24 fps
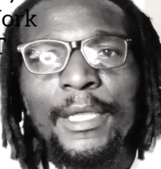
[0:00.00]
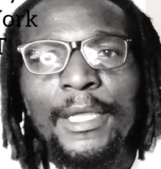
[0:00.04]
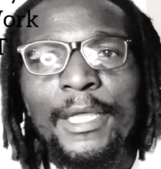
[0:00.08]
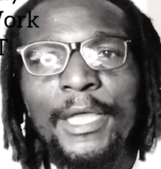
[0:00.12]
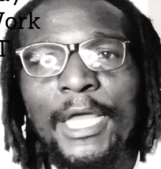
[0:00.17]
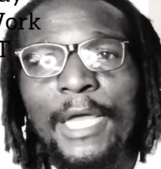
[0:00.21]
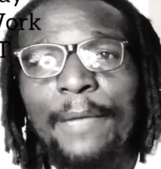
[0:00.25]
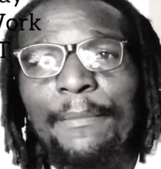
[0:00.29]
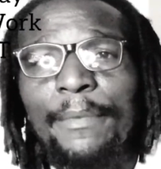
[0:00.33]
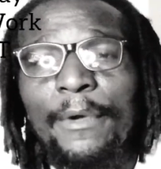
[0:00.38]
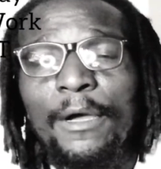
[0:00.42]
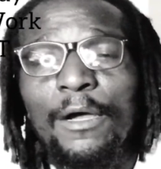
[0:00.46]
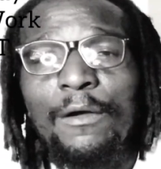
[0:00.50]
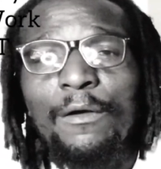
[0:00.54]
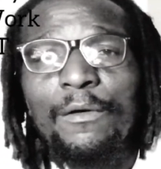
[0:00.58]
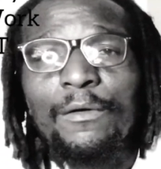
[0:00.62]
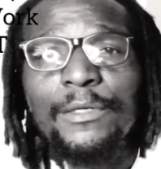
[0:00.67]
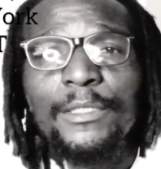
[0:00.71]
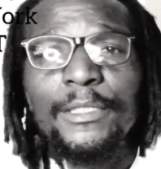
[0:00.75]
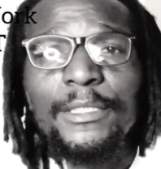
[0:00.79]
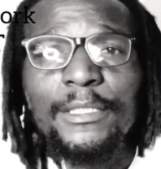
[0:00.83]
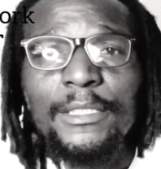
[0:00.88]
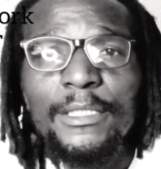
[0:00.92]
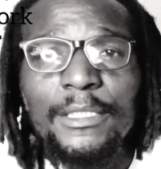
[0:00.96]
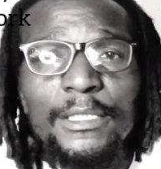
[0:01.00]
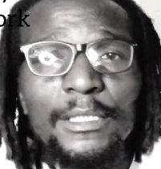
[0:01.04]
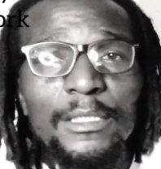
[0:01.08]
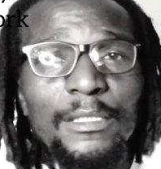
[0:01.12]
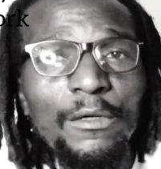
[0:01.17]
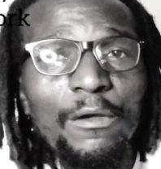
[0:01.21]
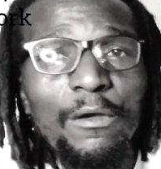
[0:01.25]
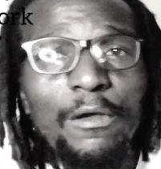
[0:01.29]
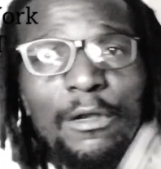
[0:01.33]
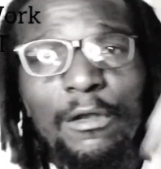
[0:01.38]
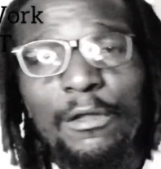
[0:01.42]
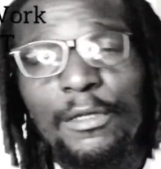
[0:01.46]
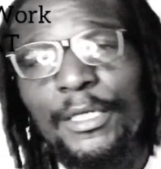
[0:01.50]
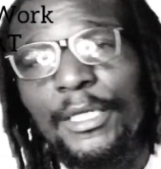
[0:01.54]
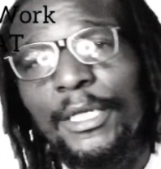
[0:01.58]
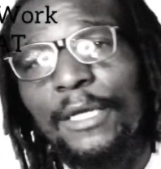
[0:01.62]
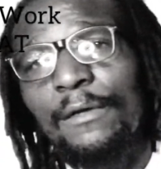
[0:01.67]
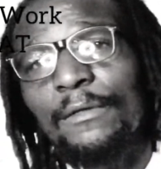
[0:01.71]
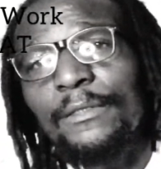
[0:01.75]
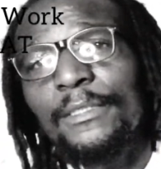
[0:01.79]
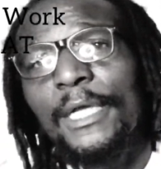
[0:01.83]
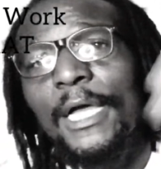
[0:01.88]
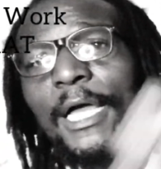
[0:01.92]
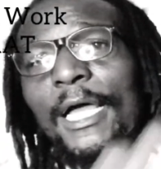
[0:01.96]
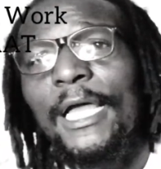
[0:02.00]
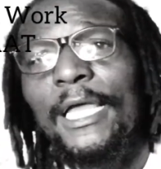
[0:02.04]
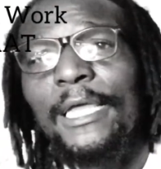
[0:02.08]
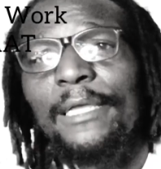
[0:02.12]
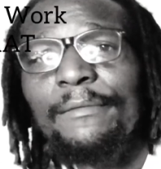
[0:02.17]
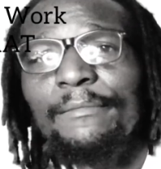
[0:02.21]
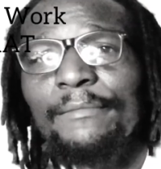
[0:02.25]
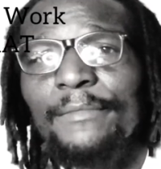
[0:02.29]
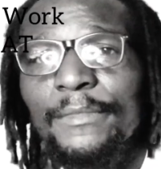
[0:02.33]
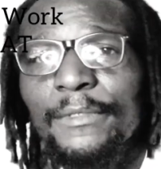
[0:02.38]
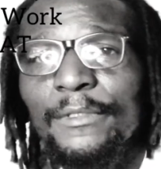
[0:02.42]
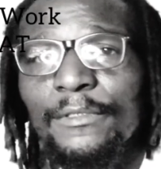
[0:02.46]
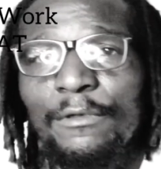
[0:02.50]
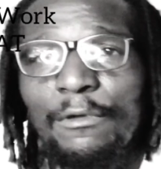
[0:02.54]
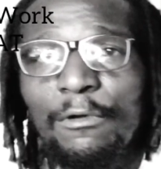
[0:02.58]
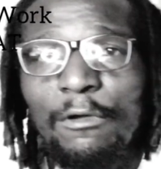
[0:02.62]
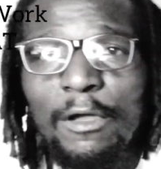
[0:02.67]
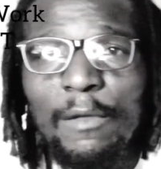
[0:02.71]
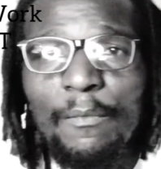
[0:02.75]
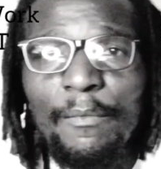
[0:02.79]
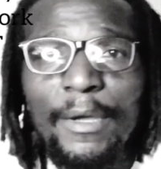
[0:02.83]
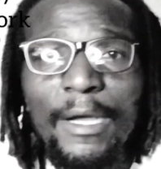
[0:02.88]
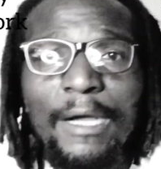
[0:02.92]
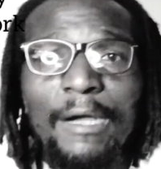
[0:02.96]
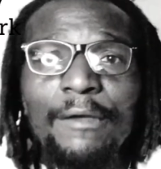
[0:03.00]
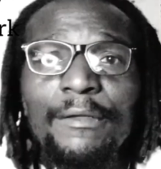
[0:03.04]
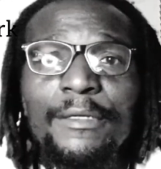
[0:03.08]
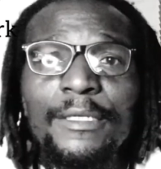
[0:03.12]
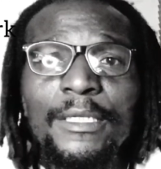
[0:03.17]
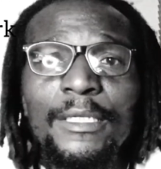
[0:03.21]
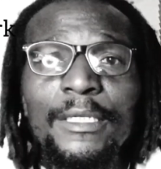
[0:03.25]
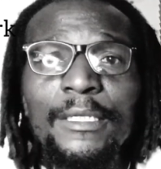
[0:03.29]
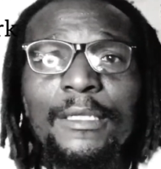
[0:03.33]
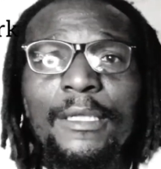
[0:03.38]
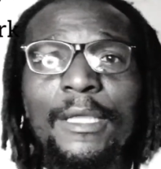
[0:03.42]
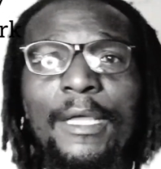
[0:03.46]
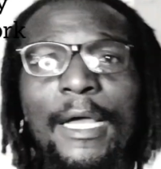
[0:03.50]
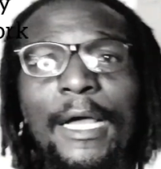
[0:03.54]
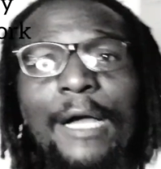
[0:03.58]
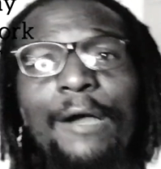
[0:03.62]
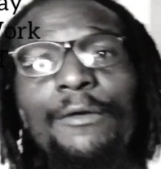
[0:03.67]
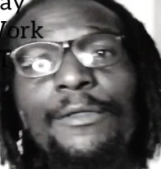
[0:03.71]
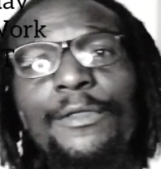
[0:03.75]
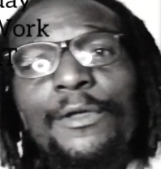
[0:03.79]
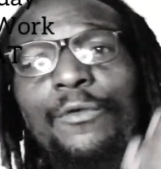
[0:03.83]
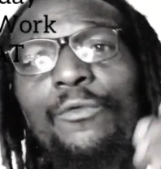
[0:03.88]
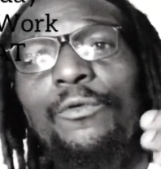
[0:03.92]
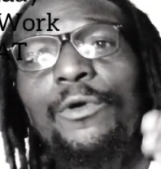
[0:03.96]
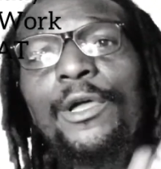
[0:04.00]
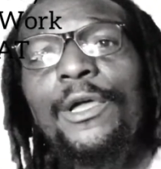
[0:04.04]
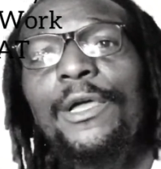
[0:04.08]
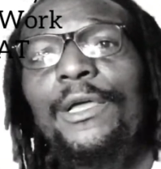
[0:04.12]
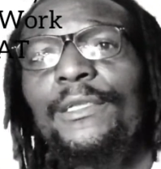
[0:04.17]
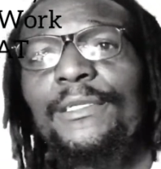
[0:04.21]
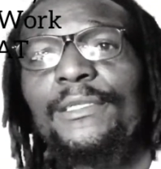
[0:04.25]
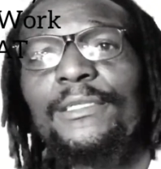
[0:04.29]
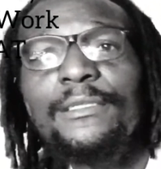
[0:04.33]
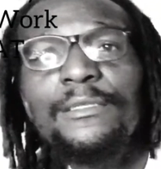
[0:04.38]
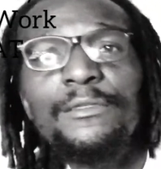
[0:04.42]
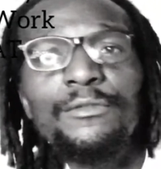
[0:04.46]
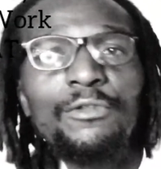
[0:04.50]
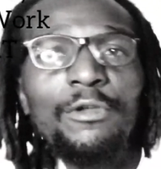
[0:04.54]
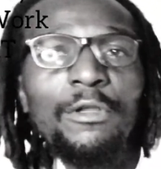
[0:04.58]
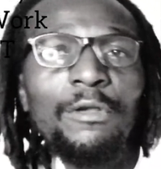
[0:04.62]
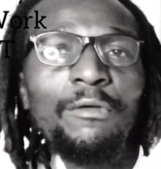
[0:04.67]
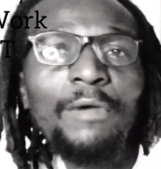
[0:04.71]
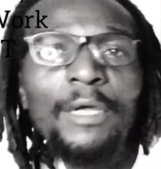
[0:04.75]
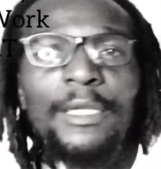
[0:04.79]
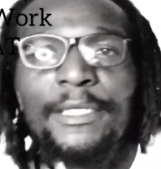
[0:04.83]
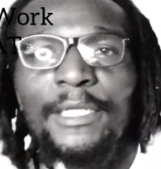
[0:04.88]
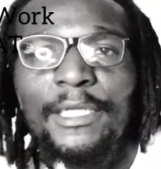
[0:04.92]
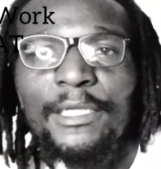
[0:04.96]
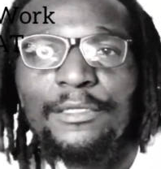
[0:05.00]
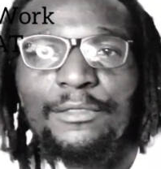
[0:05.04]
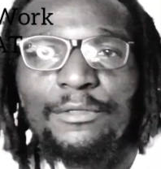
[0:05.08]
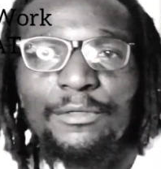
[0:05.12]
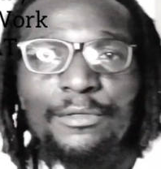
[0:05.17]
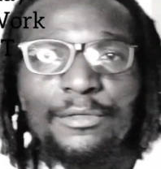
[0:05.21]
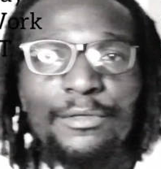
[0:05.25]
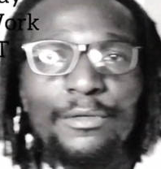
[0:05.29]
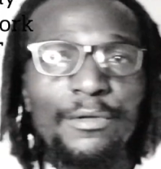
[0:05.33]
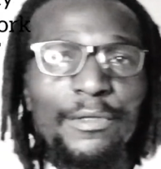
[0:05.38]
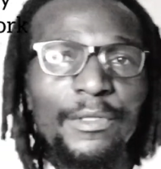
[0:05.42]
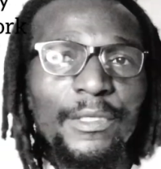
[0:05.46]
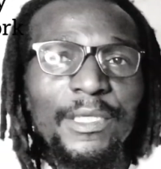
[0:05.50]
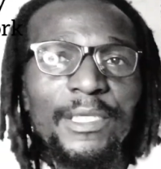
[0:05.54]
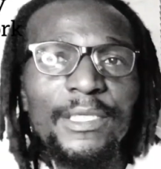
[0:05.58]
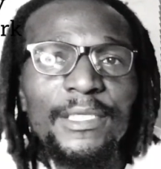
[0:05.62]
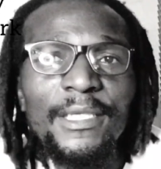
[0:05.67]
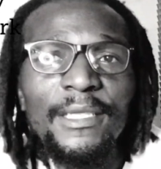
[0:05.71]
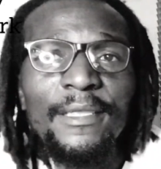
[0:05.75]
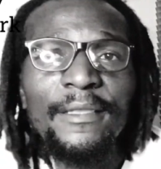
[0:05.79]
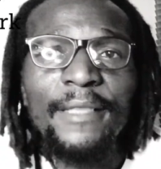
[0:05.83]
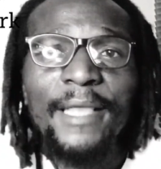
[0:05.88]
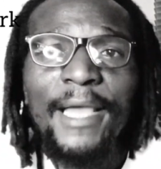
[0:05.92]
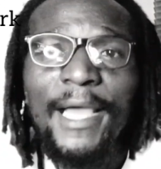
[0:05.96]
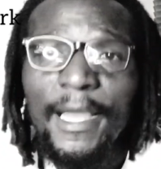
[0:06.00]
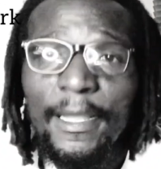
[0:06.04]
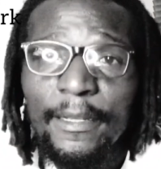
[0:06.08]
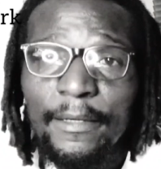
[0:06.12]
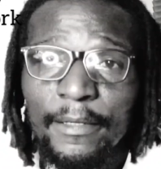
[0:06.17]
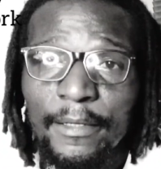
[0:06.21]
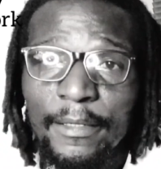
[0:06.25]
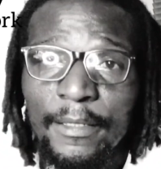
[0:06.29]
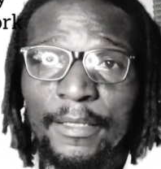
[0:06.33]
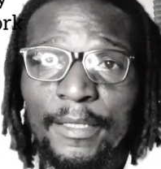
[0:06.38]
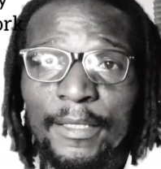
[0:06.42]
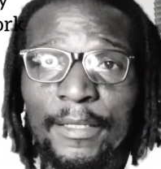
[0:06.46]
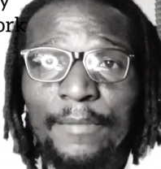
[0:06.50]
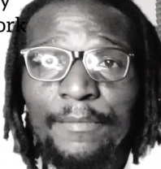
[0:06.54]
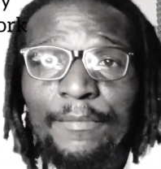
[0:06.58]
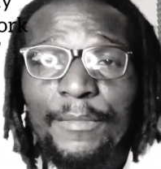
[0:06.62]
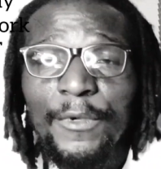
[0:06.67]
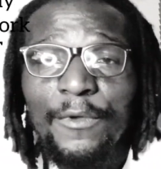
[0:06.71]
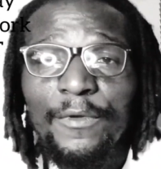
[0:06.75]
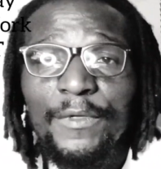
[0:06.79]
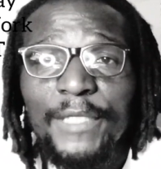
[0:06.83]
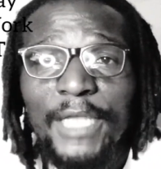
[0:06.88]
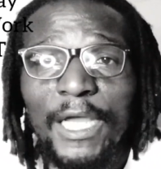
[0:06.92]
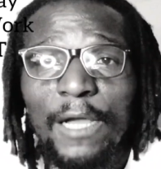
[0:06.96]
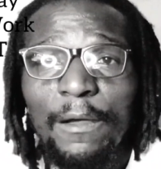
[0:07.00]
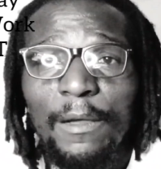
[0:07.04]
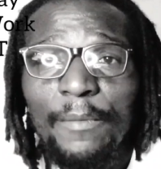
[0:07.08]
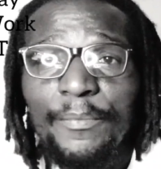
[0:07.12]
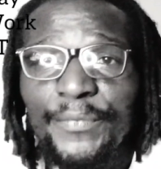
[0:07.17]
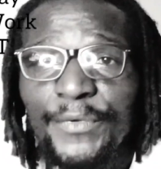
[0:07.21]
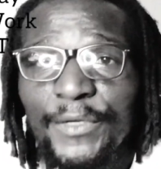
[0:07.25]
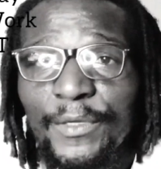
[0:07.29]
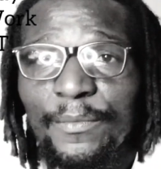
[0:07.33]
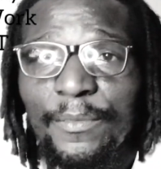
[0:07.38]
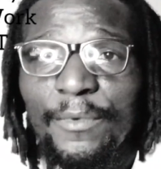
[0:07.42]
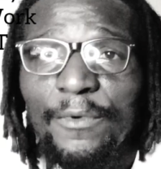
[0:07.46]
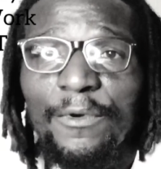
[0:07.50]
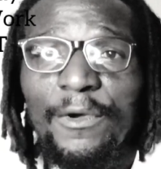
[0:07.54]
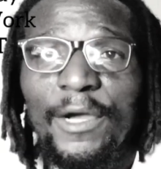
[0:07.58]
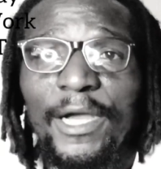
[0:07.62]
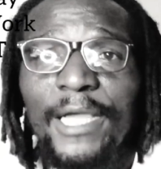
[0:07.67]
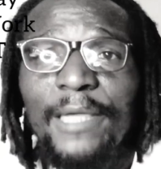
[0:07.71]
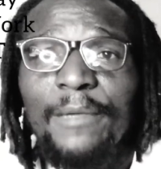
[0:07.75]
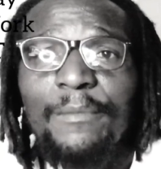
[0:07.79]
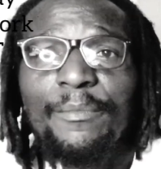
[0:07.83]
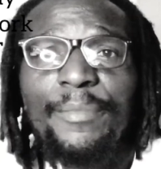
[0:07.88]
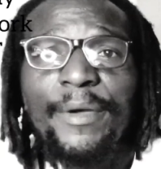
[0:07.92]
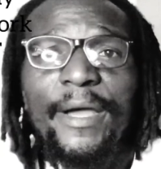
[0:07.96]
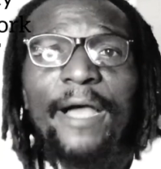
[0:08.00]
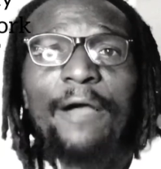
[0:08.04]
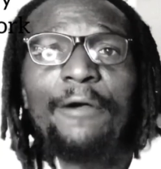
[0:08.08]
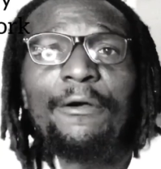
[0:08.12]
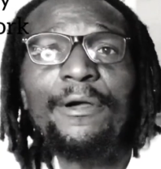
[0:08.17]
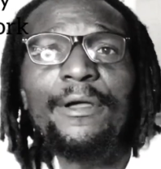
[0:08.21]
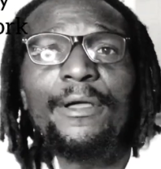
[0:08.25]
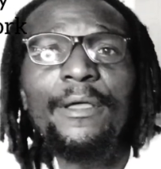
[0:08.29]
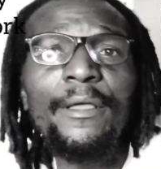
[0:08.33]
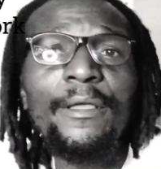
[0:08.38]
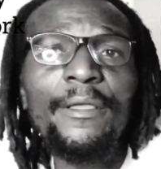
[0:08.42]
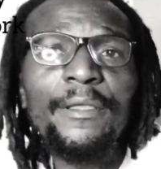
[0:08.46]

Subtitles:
about colonial times, or about how the West don't want us to do this and that, because our people are in power,